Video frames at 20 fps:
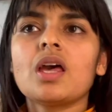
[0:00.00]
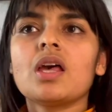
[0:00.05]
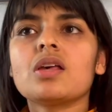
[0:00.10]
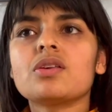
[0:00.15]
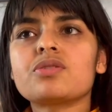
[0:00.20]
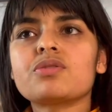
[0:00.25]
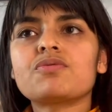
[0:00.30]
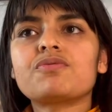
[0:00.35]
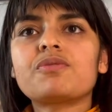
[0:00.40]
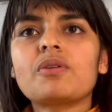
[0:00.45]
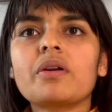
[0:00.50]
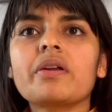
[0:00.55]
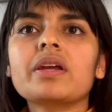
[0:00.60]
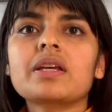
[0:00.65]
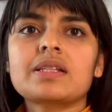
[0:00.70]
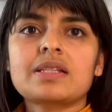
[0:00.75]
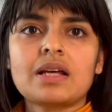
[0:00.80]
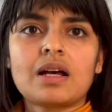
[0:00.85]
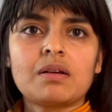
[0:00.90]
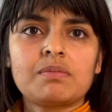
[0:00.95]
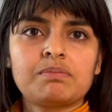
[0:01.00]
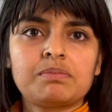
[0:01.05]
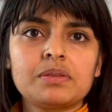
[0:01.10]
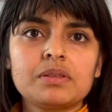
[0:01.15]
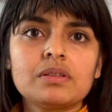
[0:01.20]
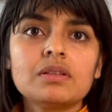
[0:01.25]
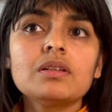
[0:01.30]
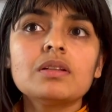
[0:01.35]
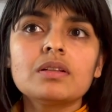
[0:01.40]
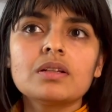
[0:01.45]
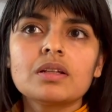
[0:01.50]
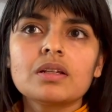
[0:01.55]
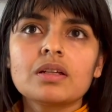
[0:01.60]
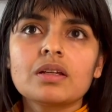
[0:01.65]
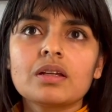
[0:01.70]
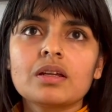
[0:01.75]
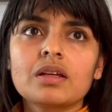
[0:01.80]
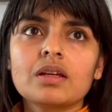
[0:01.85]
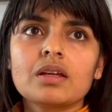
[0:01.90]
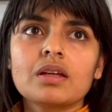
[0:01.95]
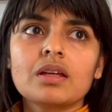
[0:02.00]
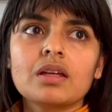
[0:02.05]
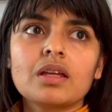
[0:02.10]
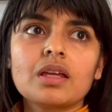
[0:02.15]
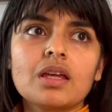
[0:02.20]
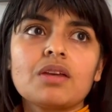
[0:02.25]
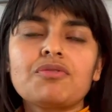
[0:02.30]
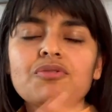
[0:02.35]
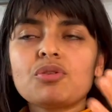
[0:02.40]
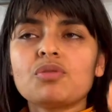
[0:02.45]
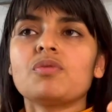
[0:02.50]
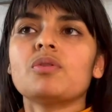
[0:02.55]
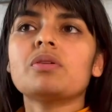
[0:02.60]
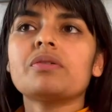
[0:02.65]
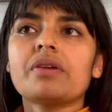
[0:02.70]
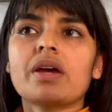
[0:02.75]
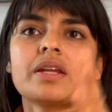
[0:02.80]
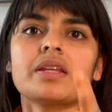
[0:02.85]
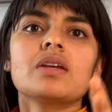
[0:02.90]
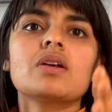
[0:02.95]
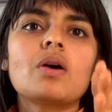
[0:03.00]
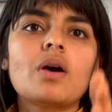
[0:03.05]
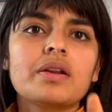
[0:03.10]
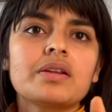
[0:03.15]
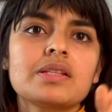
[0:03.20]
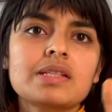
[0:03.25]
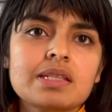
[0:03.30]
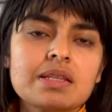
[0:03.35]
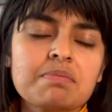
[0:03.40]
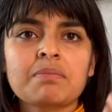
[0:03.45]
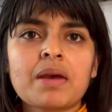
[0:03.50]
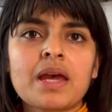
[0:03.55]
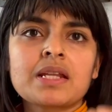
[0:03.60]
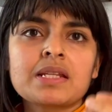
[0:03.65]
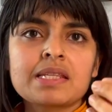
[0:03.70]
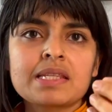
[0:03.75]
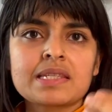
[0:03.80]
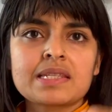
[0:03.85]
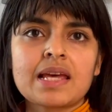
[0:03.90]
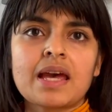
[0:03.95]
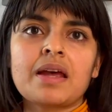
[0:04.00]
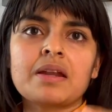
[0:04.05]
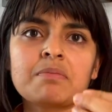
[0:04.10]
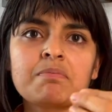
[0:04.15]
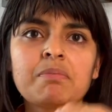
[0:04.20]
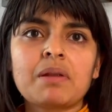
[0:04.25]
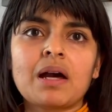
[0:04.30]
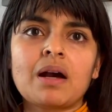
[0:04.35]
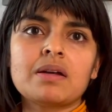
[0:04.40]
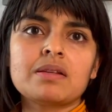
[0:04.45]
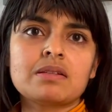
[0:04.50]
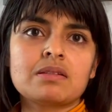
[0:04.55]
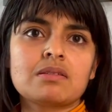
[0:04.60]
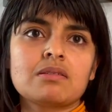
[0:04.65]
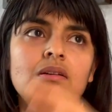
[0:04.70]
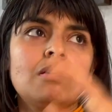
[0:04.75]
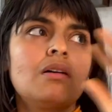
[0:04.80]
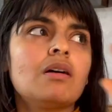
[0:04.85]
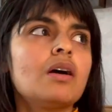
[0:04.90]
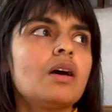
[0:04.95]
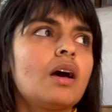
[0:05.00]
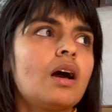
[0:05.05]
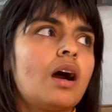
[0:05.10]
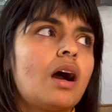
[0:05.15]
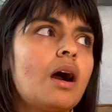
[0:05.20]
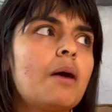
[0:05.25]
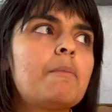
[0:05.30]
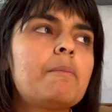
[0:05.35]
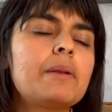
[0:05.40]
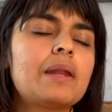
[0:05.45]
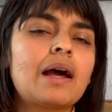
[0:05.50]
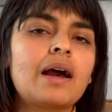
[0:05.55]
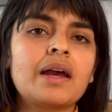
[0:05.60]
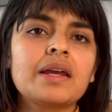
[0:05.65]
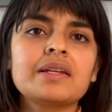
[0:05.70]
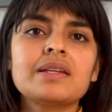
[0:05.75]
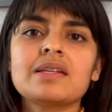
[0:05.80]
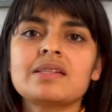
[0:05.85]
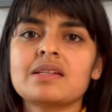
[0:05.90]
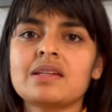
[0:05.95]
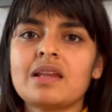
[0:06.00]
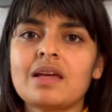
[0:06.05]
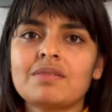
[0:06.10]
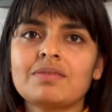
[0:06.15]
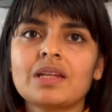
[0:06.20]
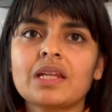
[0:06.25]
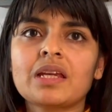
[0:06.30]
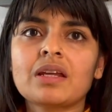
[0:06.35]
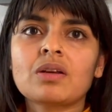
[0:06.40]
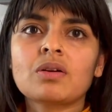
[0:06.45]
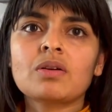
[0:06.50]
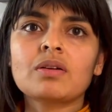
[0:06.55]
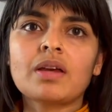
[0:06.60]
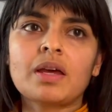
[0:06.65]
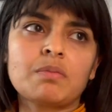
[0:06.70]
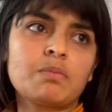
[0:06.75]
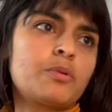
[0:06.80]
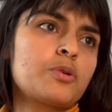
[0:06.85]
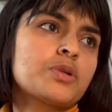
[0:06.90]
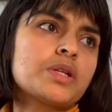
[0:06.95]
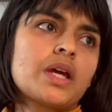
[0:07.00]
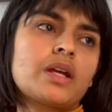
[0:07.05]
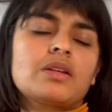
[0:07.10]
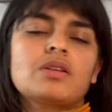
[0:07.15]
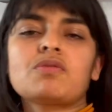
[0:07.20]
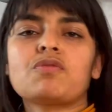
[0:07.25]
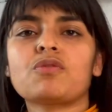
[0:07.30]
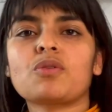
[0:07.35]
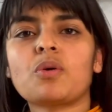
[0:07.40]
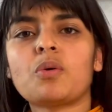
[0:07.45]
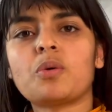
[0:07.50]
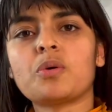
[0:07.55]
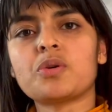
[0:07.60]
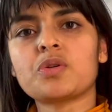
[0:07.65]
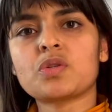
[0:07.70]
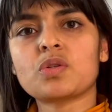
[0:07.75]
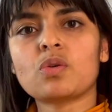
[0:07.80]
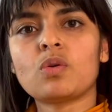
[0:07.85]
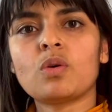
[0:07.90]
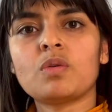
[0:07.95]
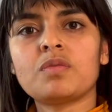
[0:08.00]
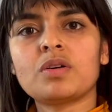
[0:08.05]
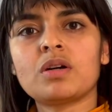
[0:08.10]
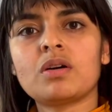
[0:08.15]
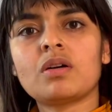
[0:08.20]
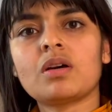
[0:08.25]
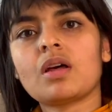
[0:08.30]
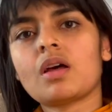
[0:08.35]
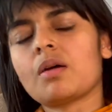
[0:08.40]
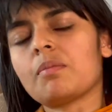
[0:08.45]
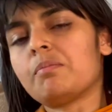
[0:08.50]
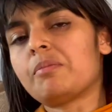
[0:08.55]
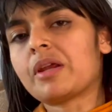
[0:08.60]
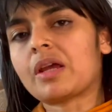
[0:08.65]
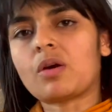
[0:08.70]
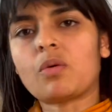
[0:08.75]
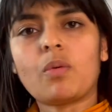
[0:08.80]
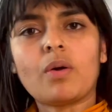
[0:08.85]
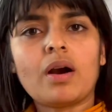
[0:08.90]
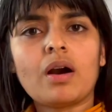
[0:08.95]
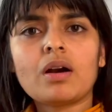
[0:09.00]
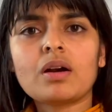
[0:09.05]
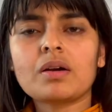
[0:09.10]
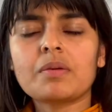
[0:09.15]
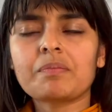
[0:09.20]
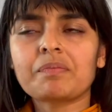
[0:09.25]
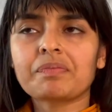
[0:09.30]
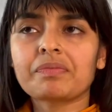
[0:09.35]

So for example, if you've already got a cement sand plaster applied as a leveling and protective course over brickwork,